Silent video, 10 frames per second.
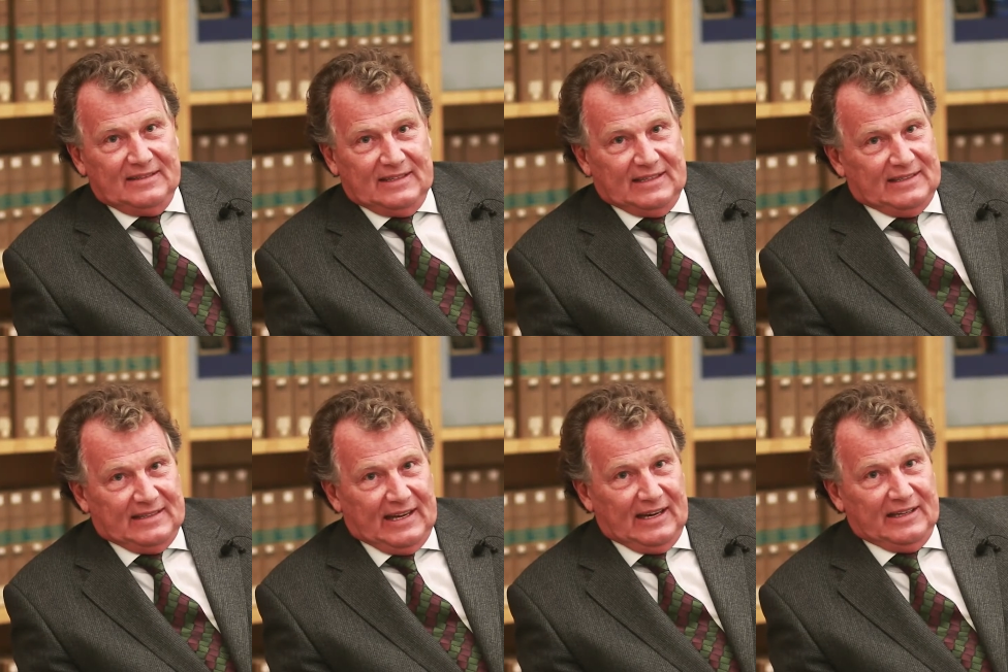in
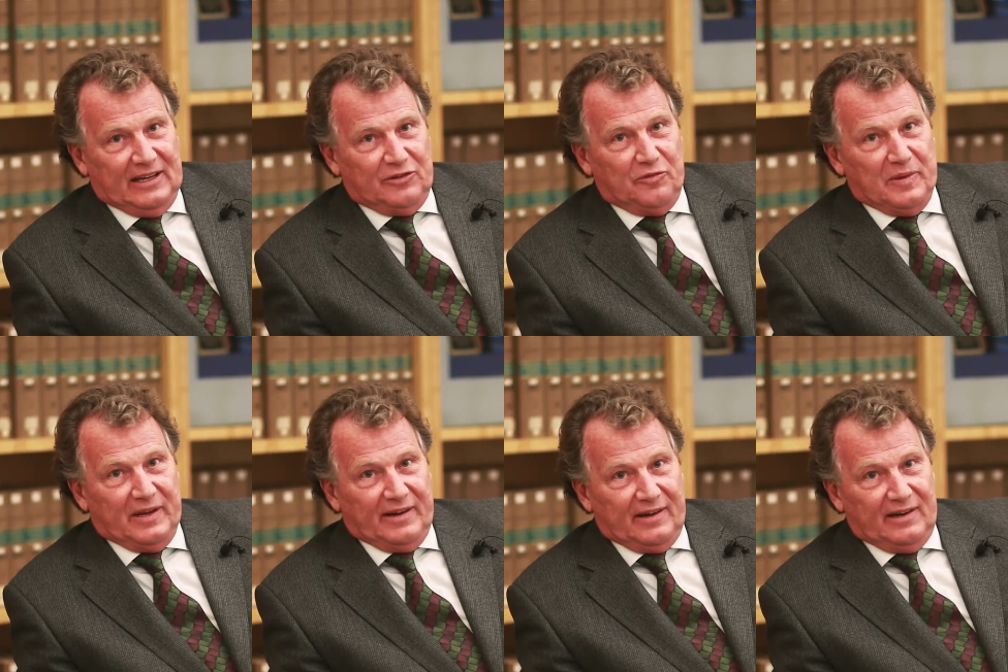the early days of my
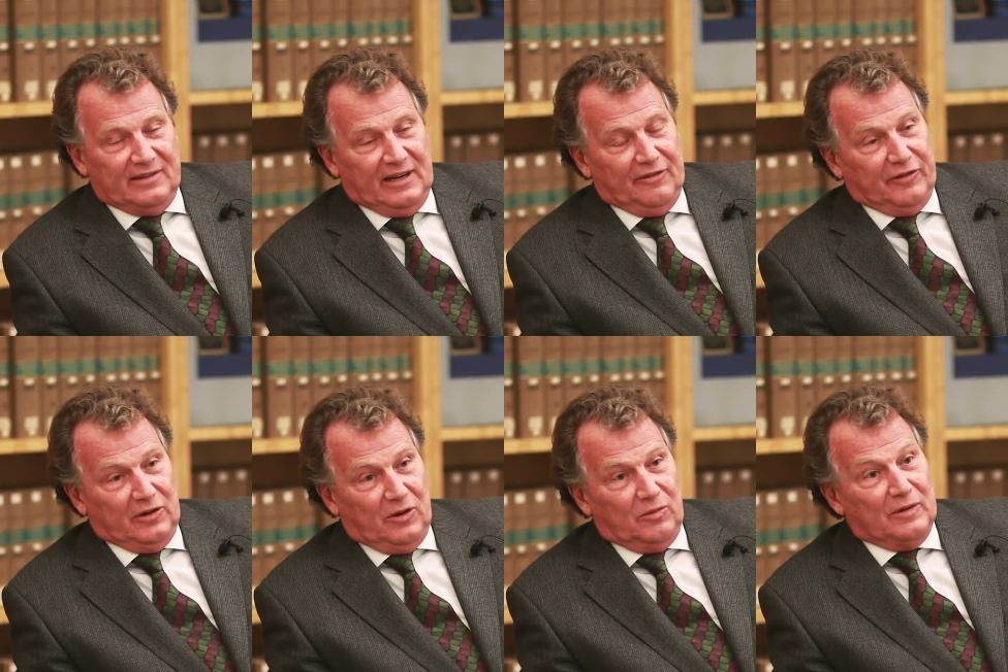career in
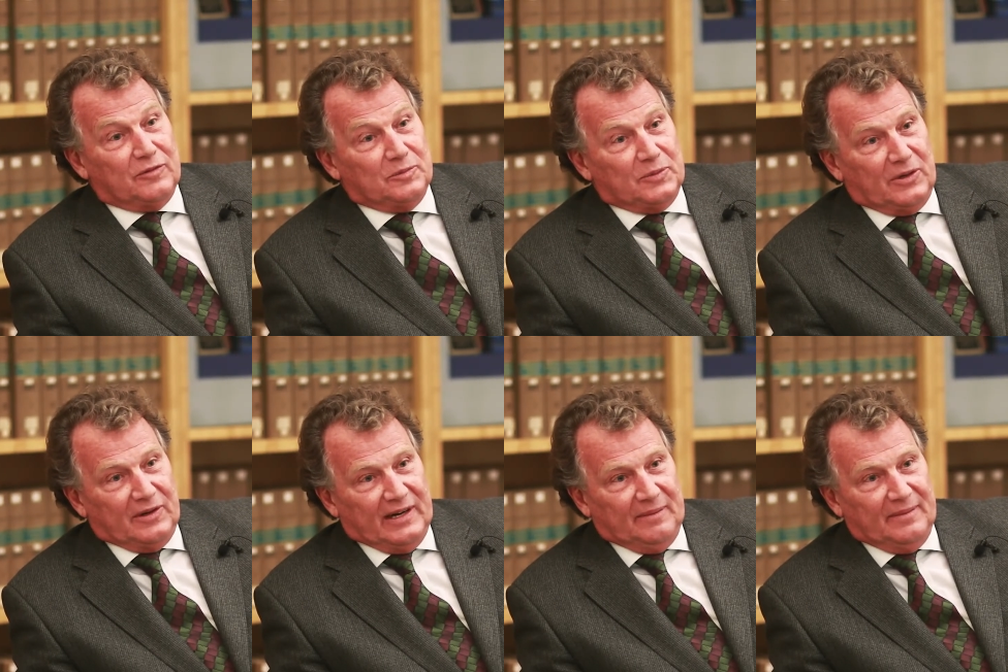FAO, World Food
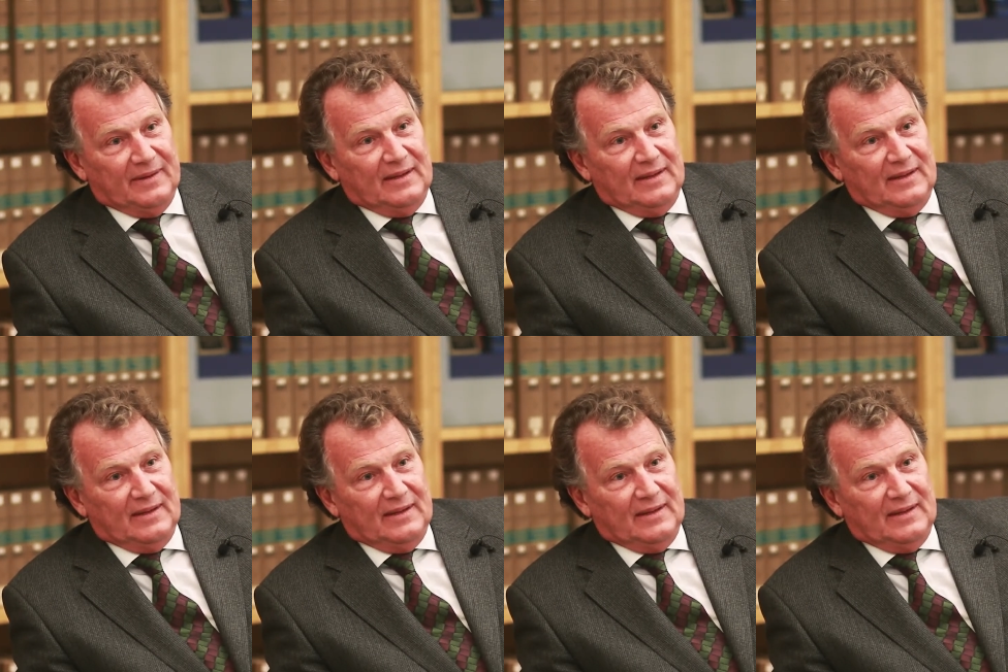Program,